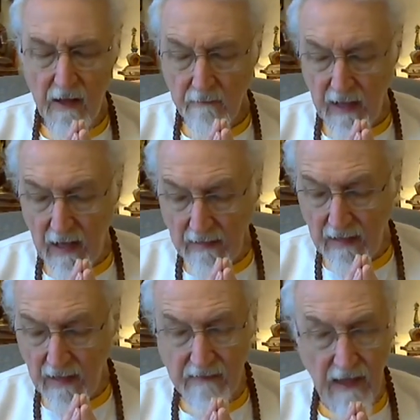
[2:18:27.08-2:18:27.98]
May I
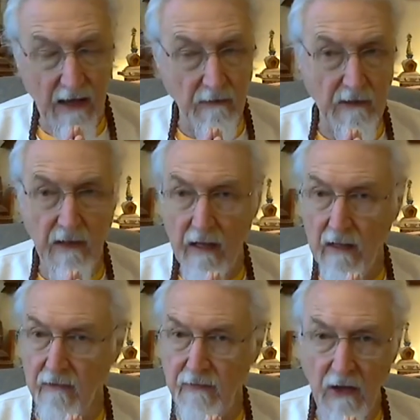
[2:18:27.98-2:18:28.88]
not die with
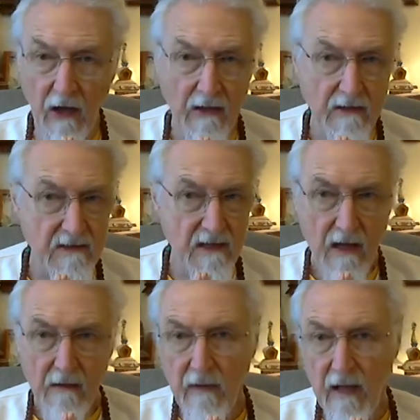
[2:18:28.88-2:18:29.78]
negative thoughts.
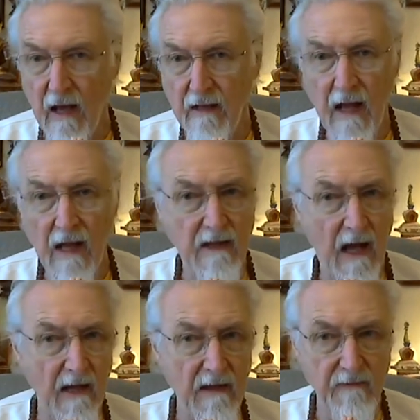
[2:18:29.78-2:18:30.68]
May I not
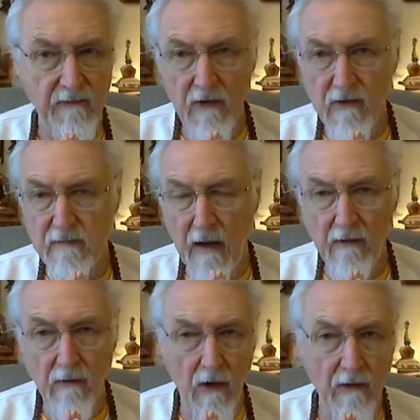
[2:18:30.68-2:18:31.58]
die confused by
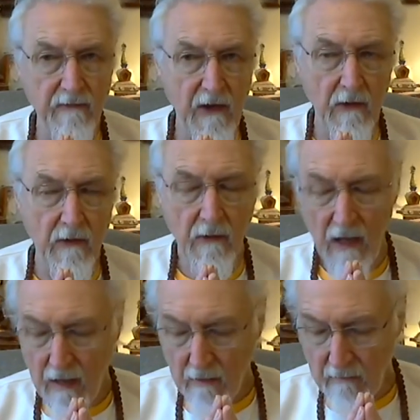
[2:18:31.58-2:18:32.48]
wrong view.
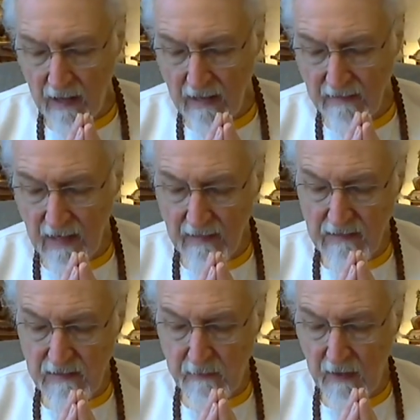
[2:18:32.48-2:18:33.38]
May I not
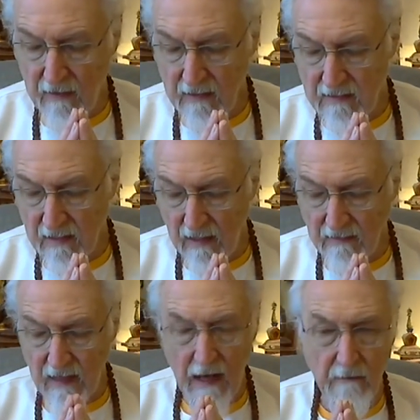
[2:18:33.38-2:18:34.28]
experience an
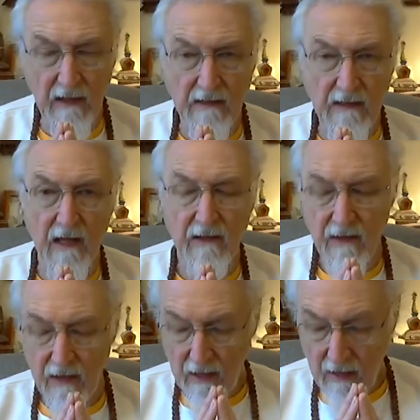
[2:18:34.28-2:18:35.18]
untimely death.
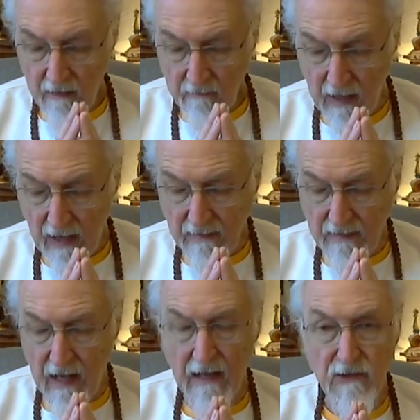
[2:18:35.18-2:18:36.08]
May I
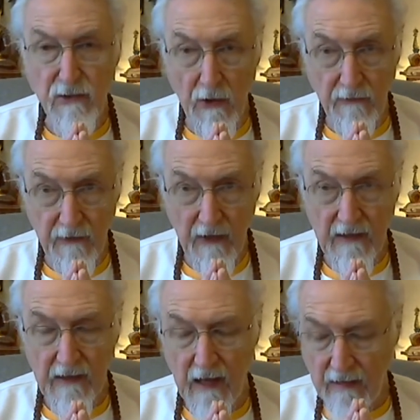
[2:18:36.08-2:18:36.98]
die
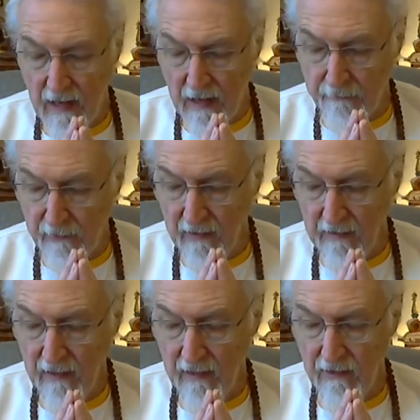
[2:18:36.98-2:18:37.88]
joyfully and
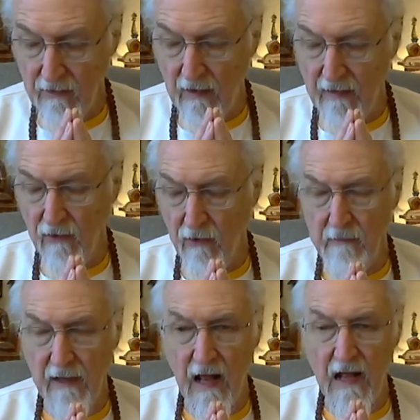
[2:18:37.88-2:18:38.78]
happily in the great
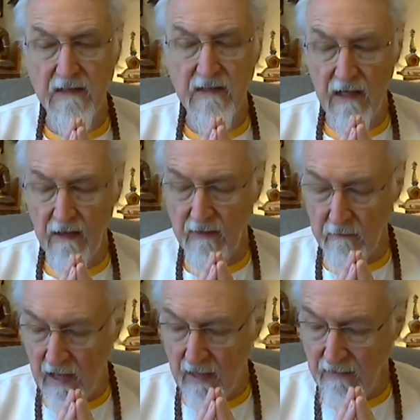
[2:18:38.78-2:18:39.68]
luminosity of the
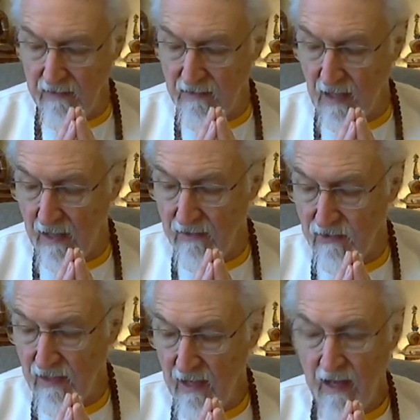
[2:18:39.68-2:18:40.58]
mind as
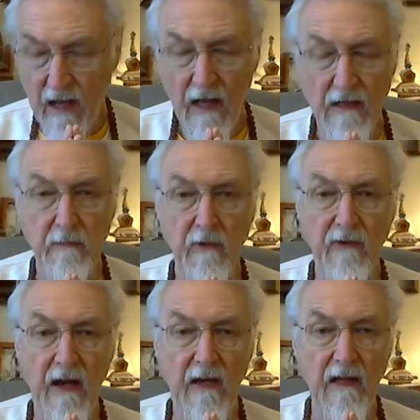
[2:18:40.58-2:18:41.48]
such and the
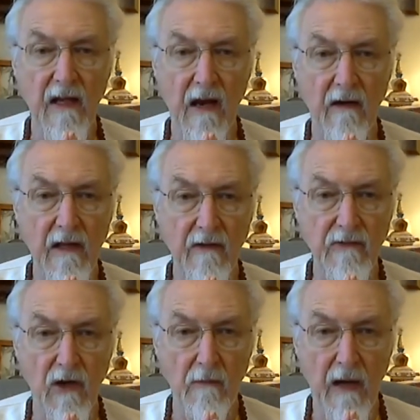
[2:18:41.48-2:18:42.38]
pervading clarity of
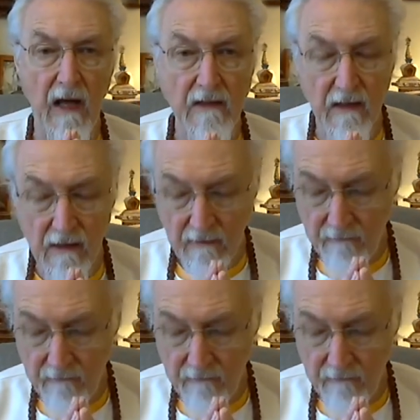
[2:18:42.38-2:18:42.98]
Dharmata.